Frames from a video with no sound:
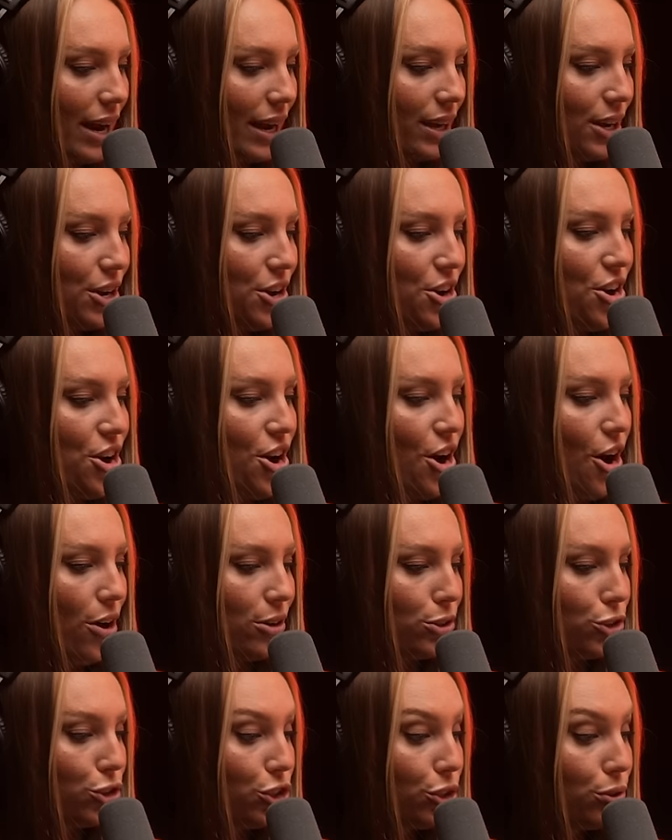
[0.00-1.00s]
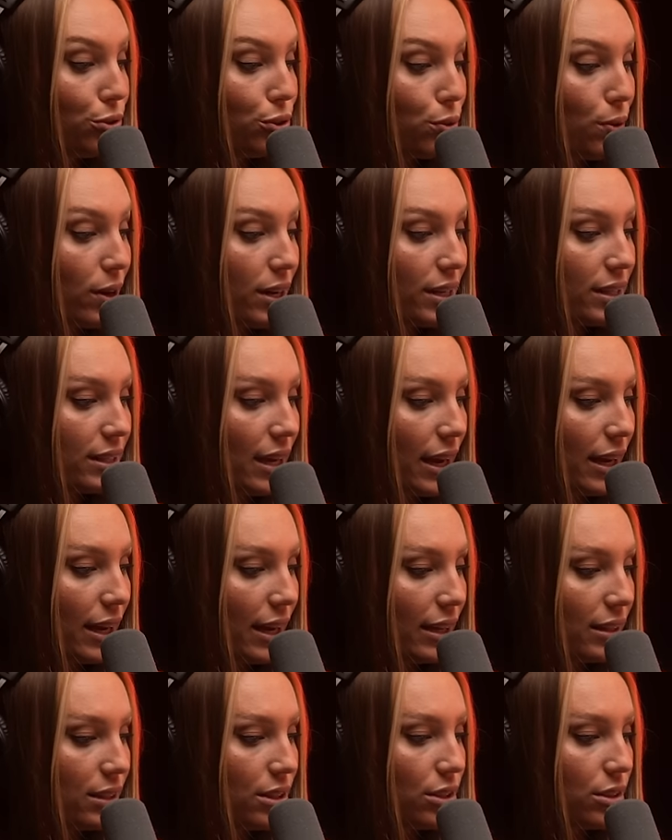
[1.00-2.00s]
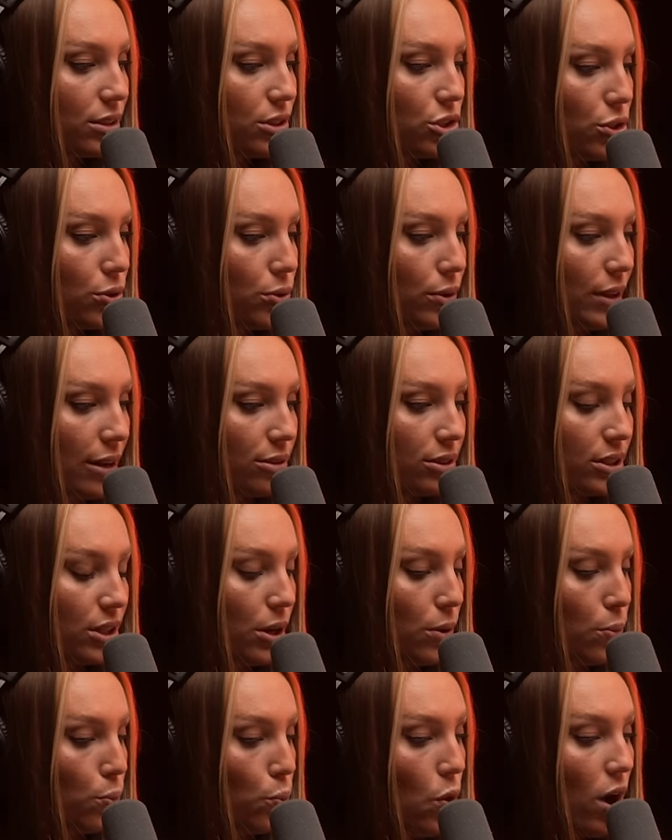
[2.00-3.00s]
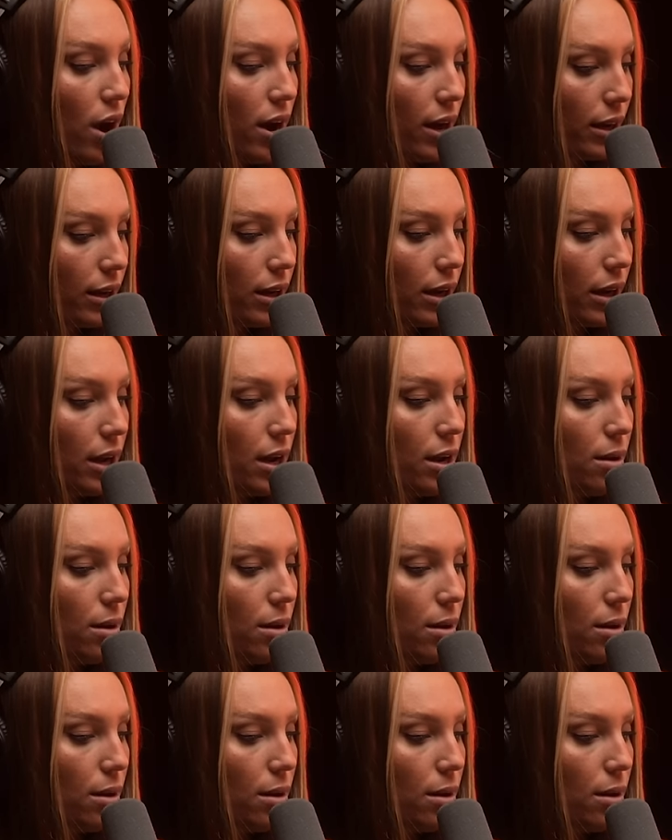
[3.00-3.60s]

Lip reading: Right. On June 22nd, 2001,